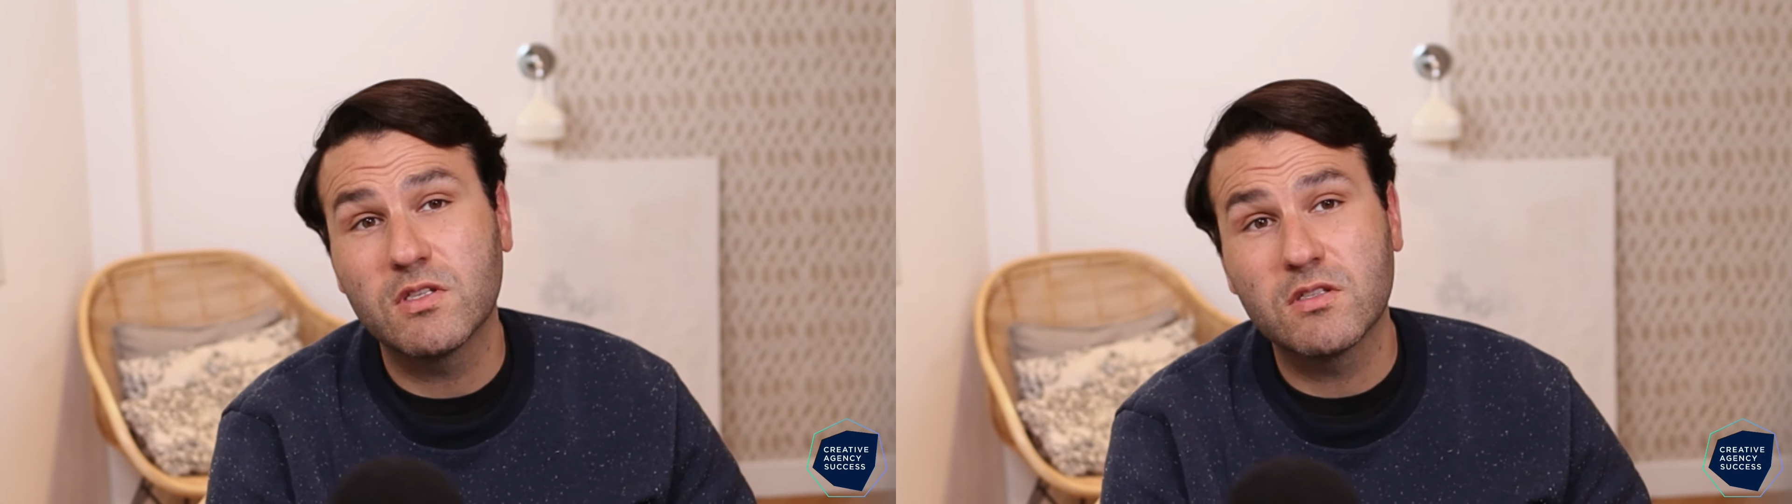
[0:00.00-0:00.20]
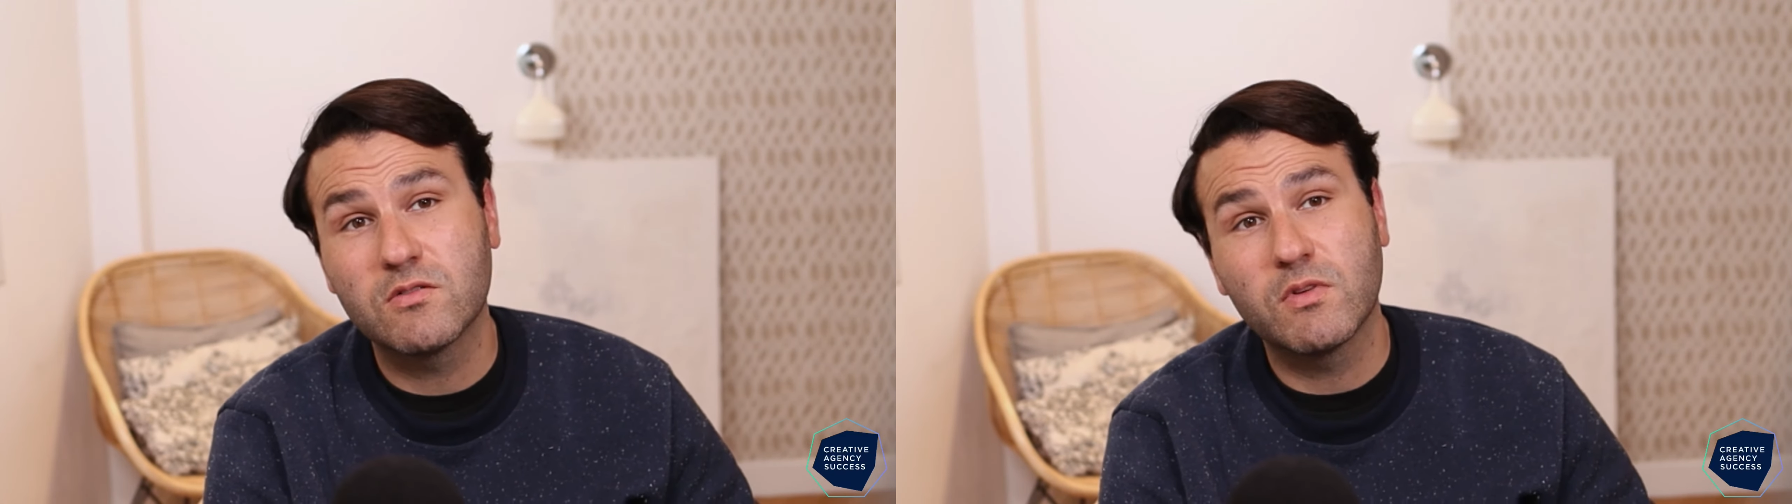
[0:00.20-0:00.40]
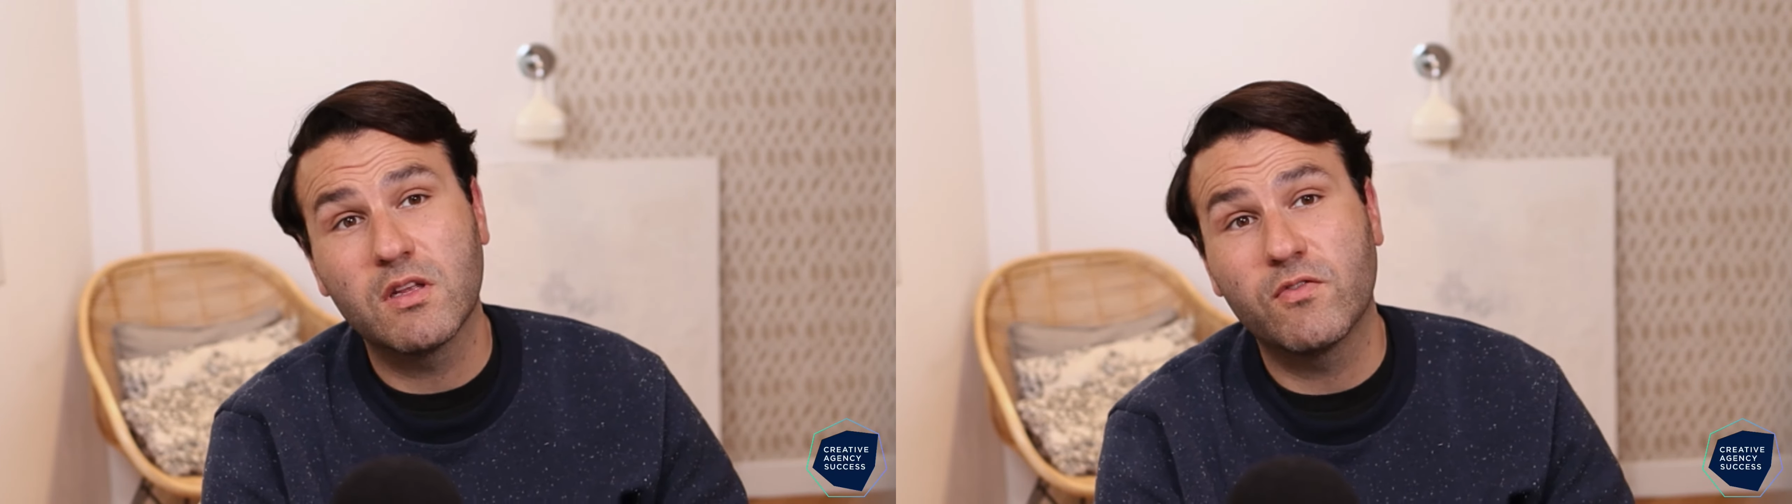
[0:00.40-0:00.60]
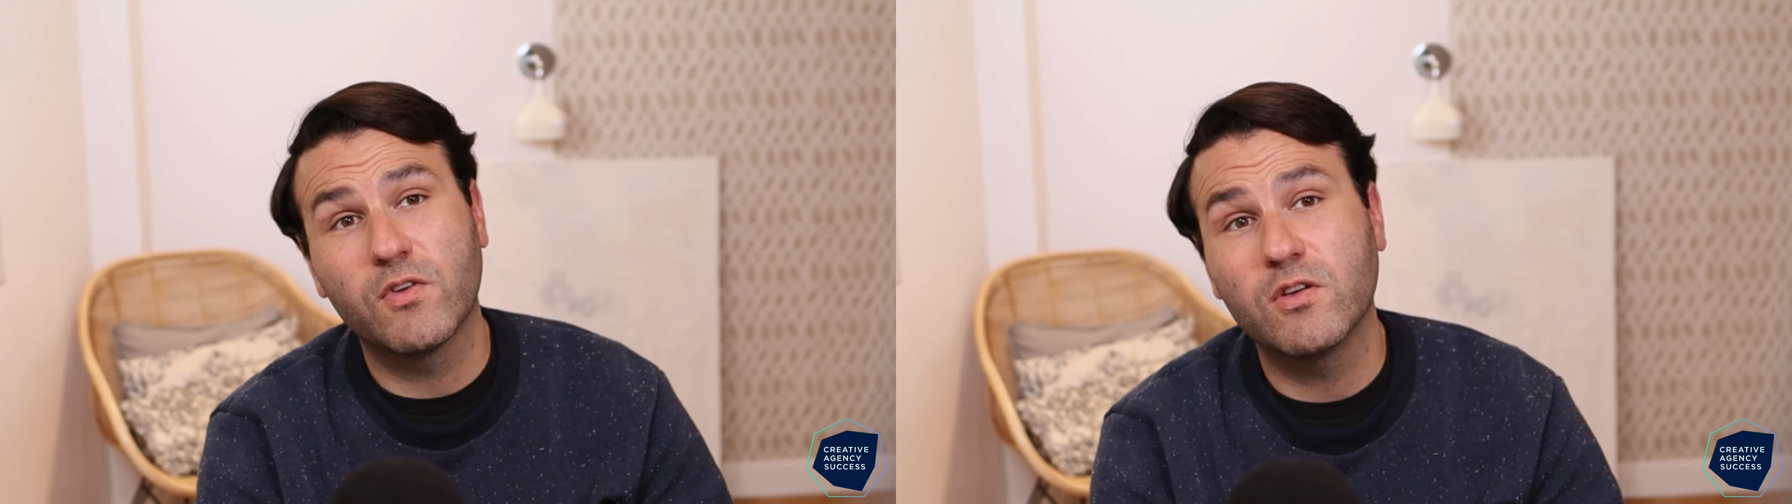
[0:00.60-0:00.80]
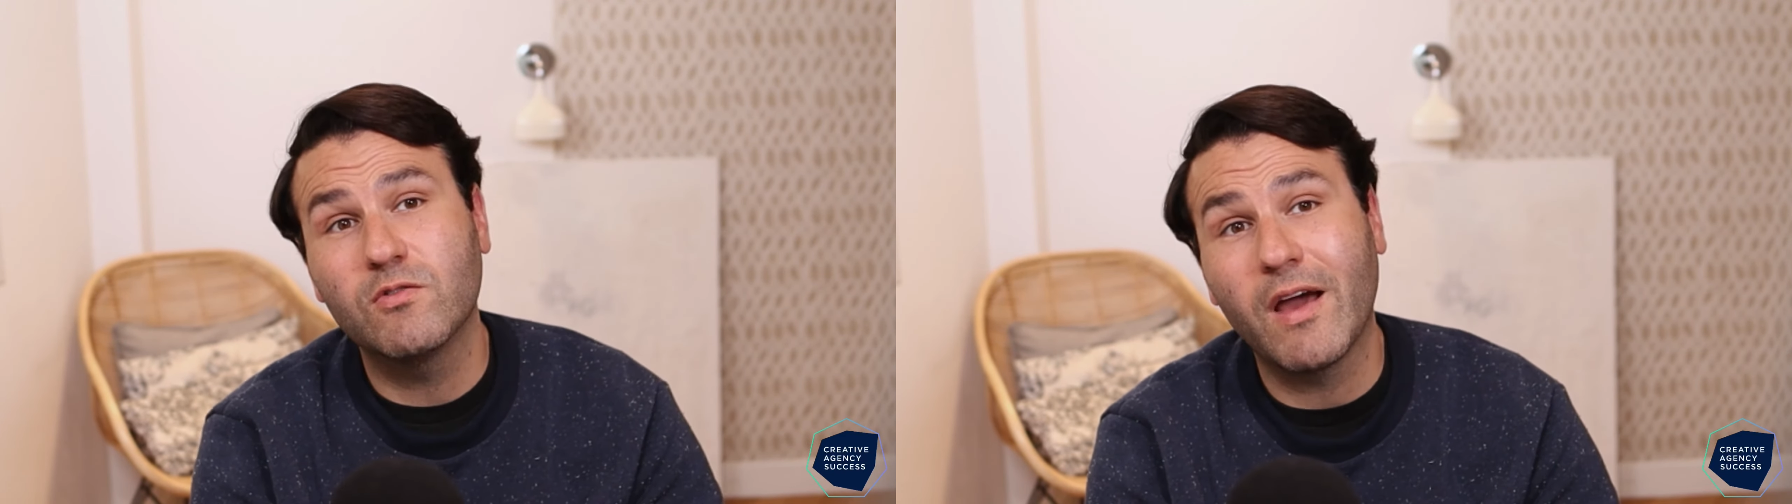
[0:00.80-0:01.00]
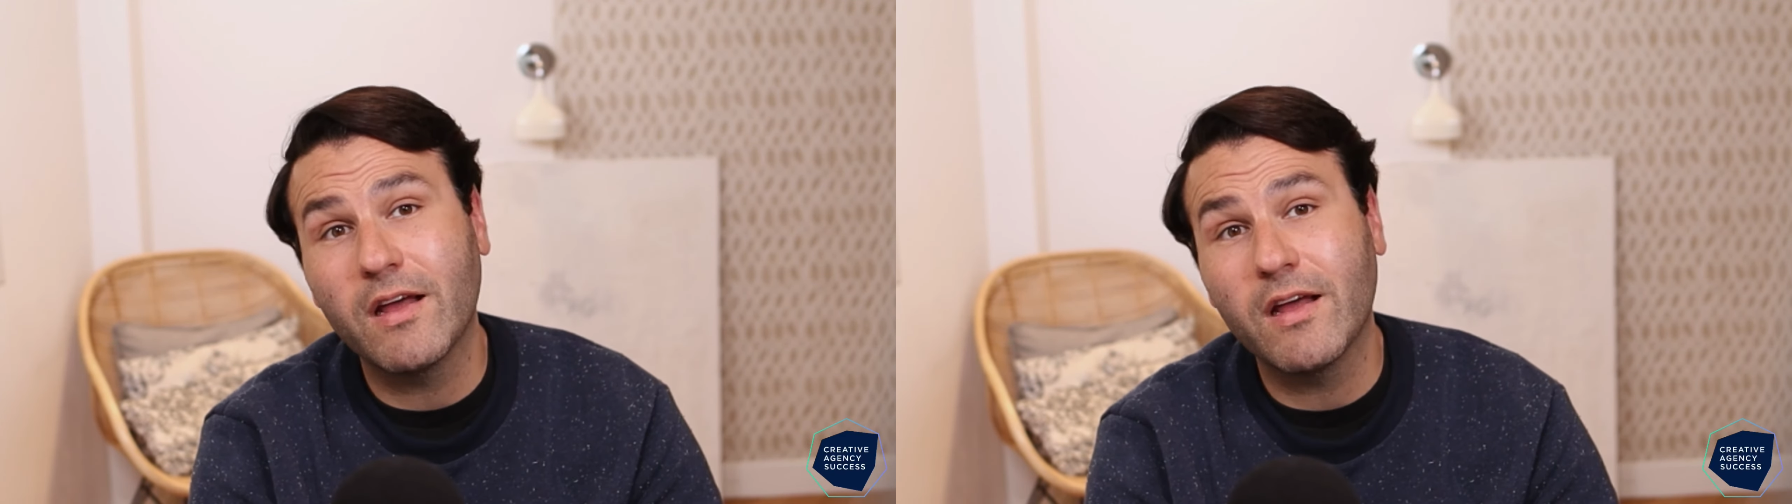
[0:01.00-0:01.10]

This is really for you